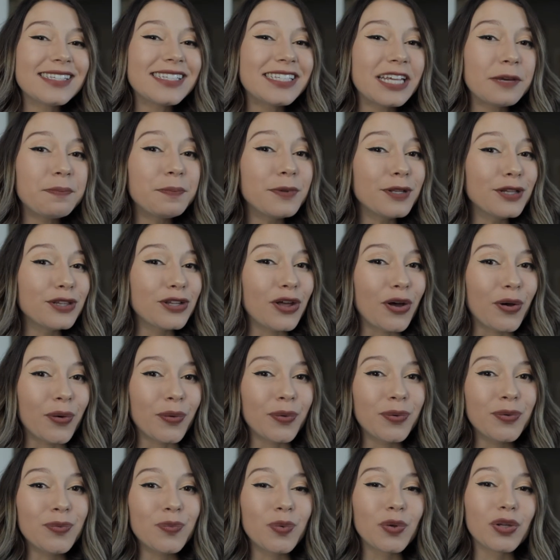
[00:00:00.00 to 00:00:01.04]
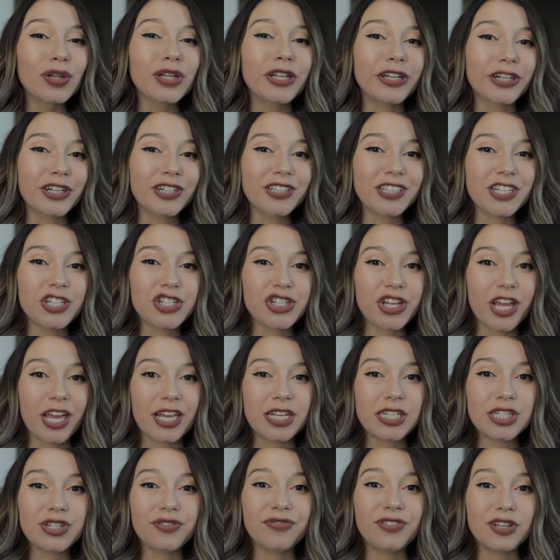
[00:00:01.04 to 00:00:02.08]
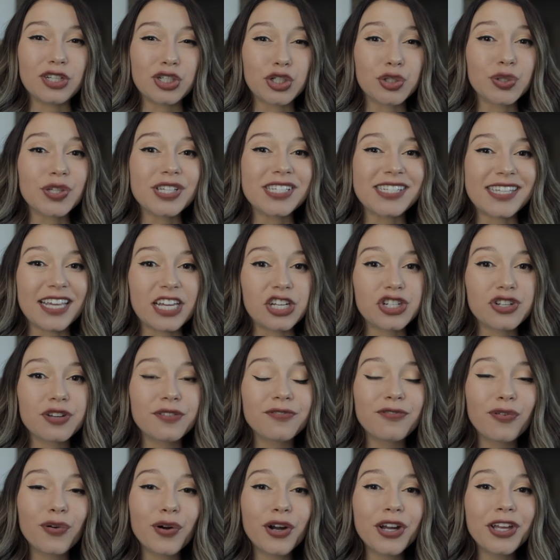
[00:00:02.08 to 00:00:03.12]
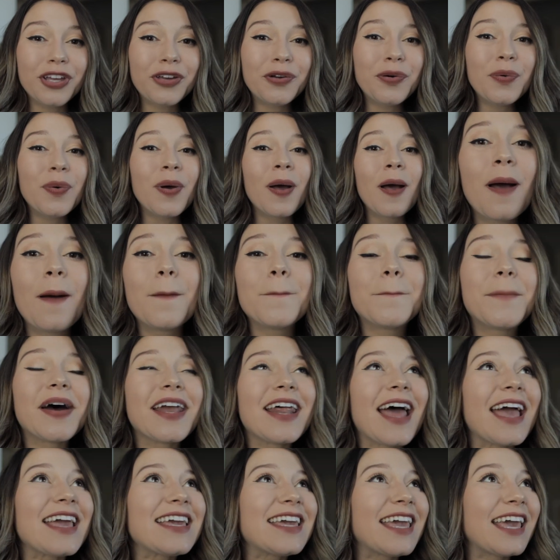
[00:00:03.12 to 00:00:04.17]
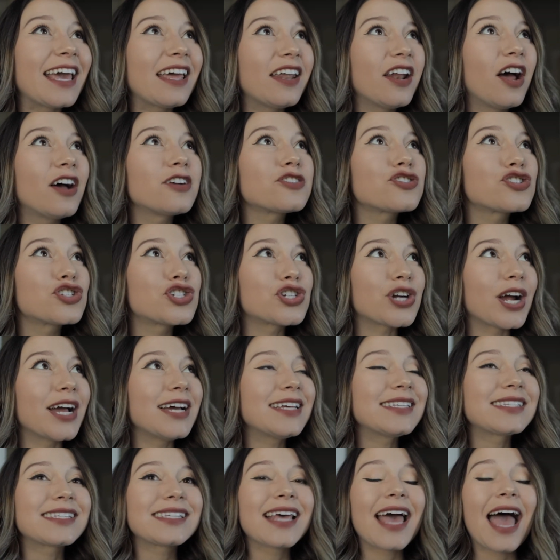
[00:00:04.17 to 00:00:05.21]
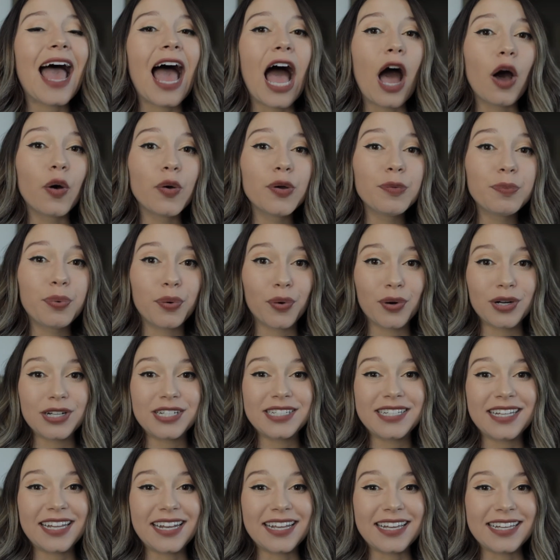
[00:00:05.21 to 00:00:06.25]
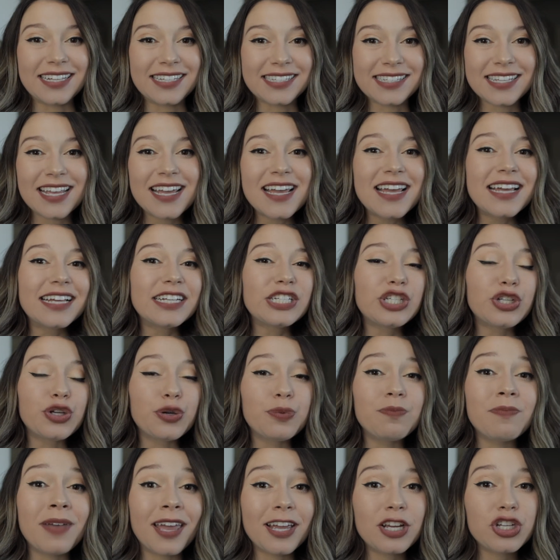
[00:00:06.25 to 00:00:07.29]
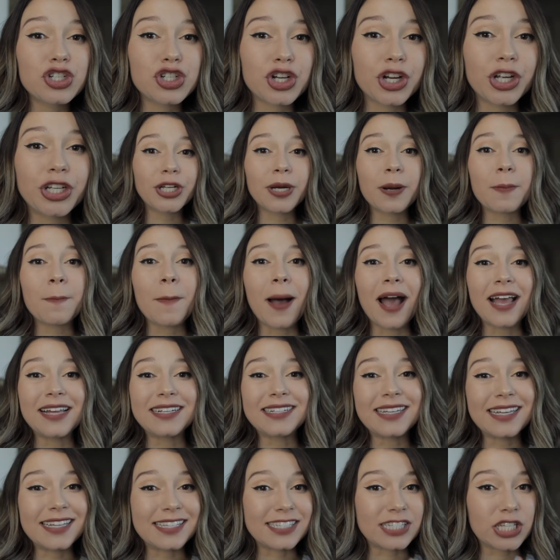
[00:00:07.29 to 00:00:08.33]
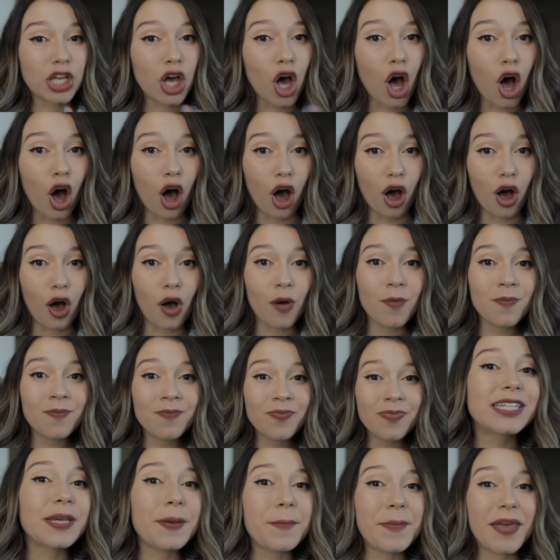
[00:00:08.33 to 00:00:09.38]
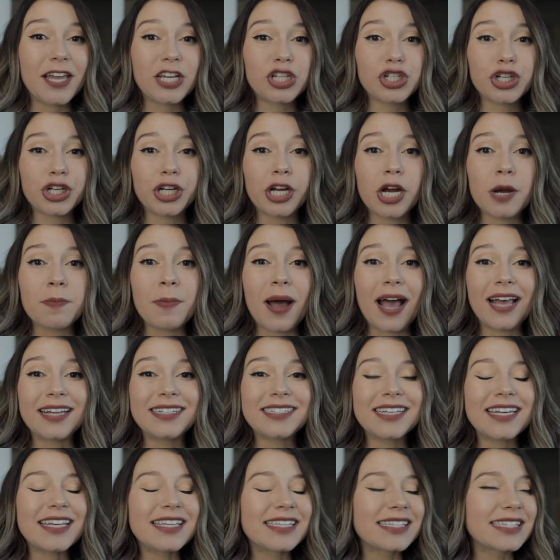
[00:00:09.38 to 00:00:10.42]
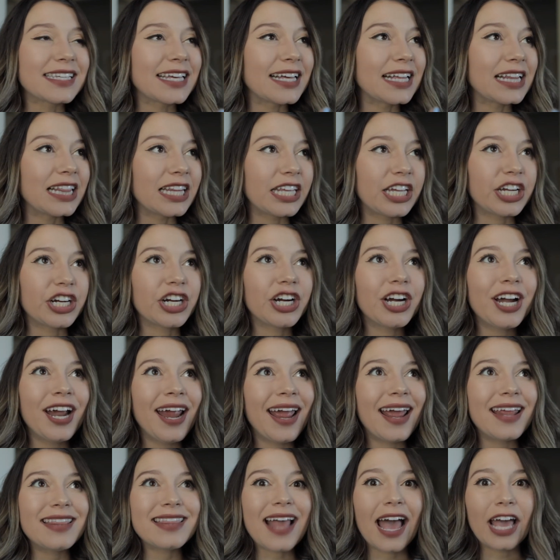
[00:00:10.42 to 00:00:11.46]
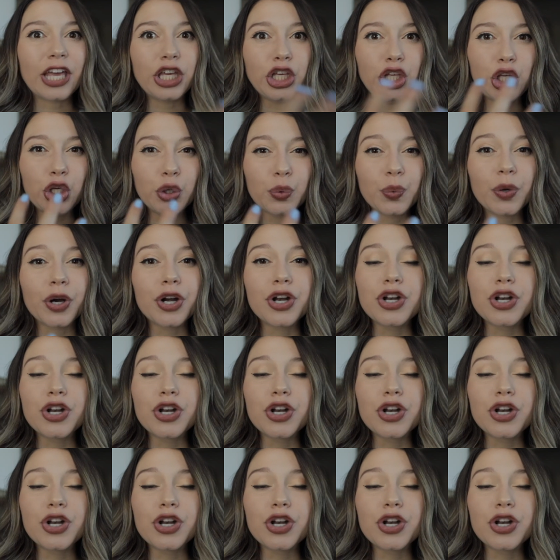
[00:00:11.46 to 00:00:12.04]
tip alone will literally change visualization for you, but I cannot stress how important it is to make sure your mind is calm, to make sure your mind is clear, and that you are